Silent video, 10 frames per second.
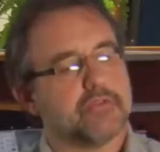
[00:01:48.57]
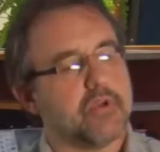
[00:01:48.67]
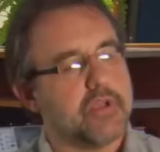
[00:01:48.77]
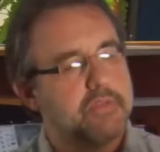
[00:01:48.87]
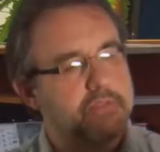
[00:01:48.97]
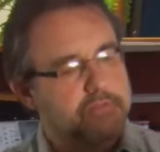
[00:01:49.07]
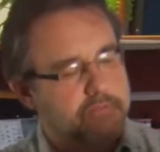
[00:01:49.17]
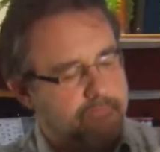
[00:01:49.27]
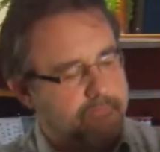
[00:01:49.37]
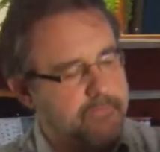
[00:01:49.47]
drawing, this
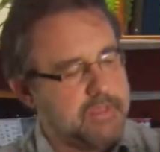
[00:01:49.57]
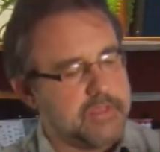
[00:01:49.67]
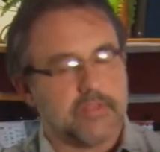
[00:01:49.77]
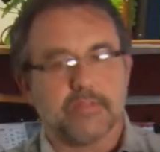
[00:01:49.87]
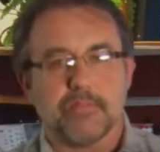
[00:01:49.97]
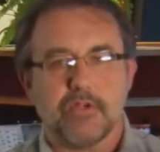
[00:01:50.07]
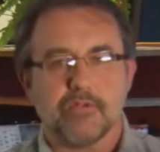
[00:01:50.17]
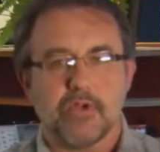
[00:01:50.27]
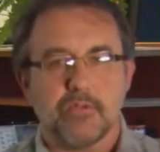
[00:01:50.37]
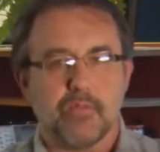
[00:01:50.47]
could fit next to my
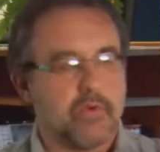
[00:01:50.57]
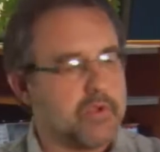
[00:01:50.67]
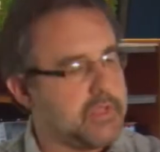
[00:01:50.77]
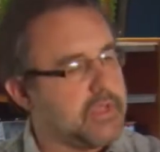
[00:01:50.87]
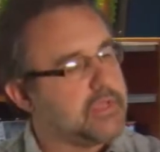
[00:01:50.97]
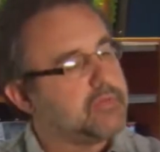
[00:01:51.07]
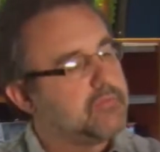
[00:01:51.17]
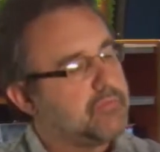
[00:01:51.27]
drawing board and I could